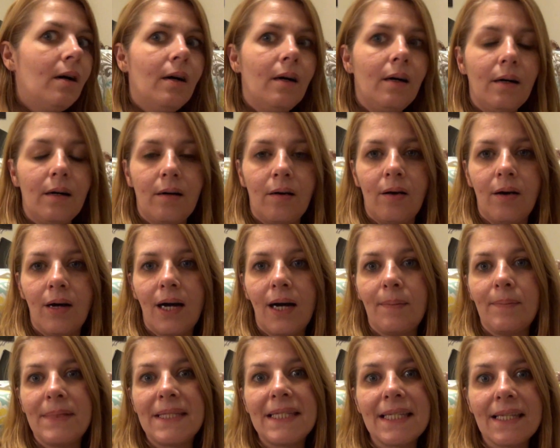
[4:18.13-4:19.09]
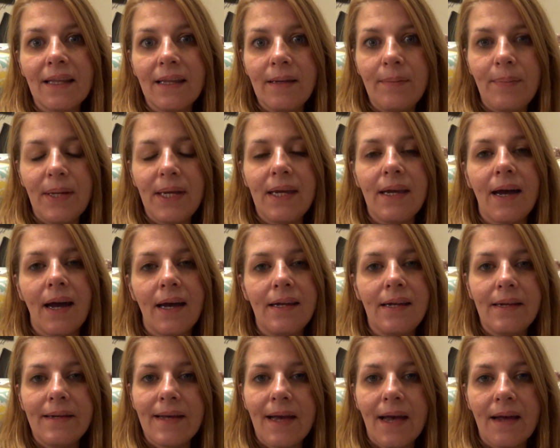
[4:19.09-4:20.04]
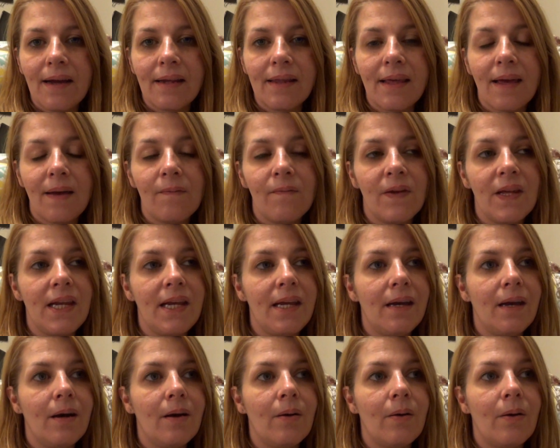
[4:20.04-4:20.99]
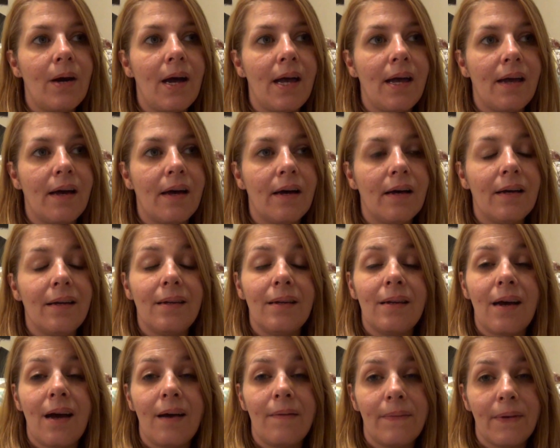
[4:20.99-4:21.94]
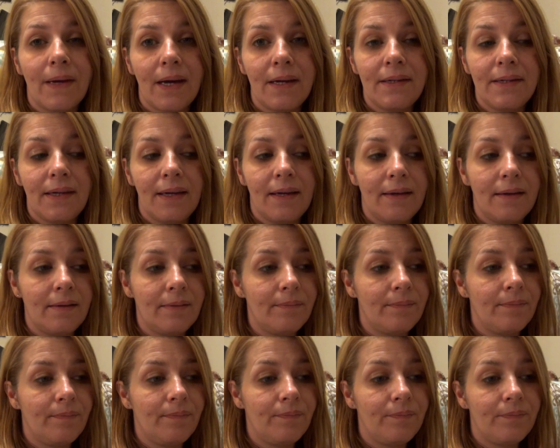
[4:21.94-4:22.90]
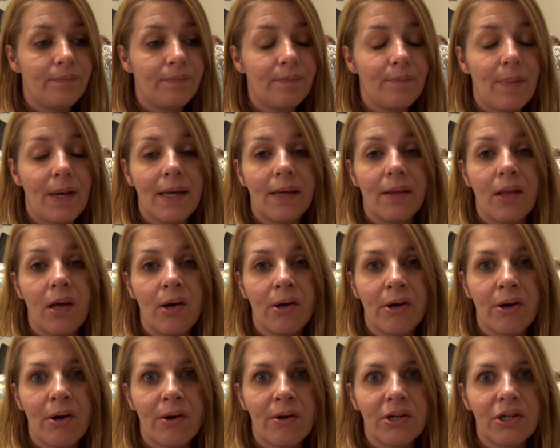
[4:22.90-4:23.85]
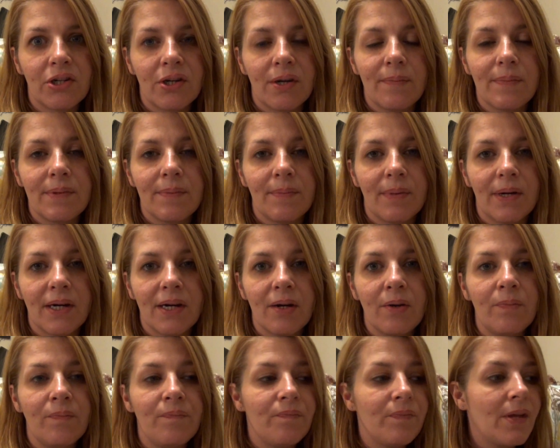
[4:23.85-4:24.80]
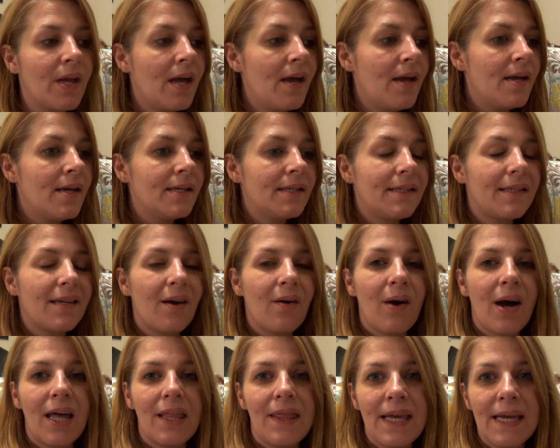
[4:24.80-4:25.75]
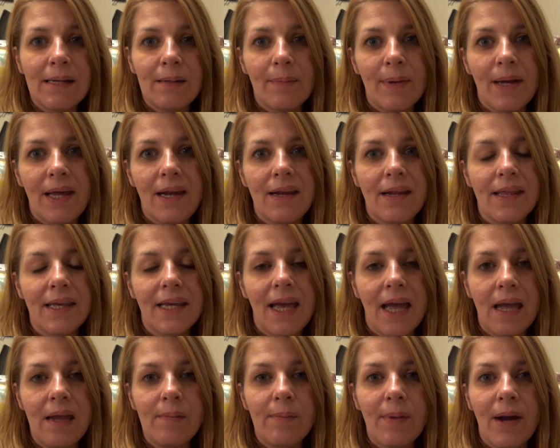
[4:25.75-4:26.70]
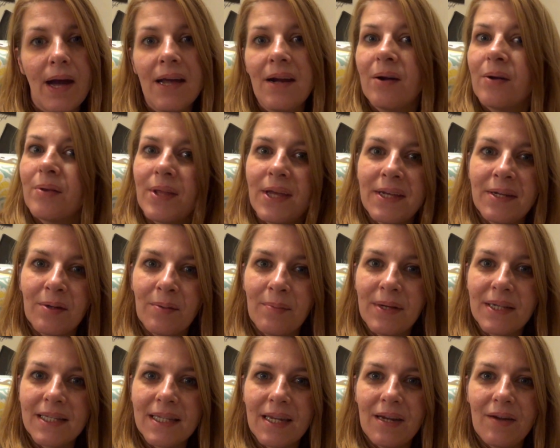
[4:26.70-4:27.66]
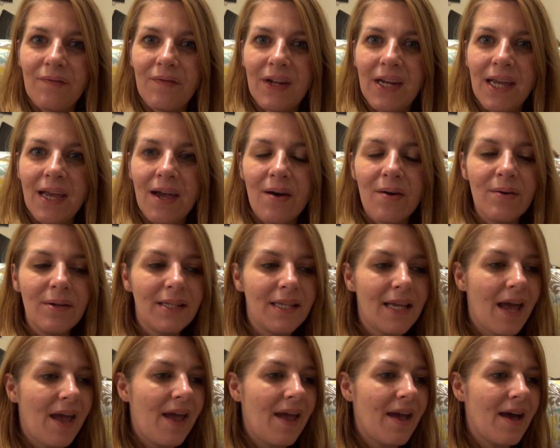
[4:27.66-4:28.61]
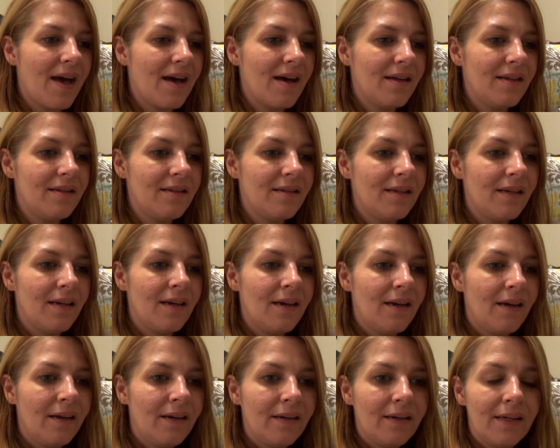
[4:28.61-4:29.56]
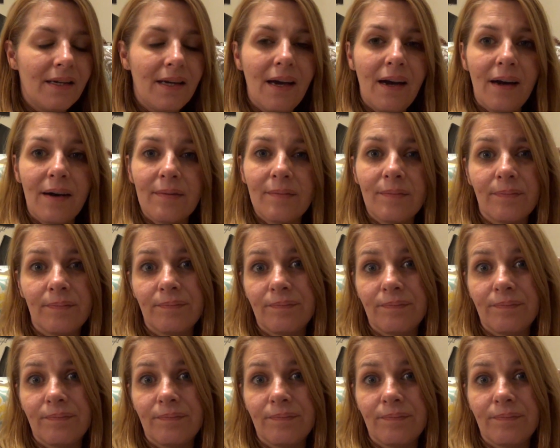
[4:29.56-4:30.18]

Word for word: I'm sleepy. I need to edit that video, and I've got to make a long car trip tomorrow. So I think I'm ahead of the game. I don't think you'll miss any videos, and yeah,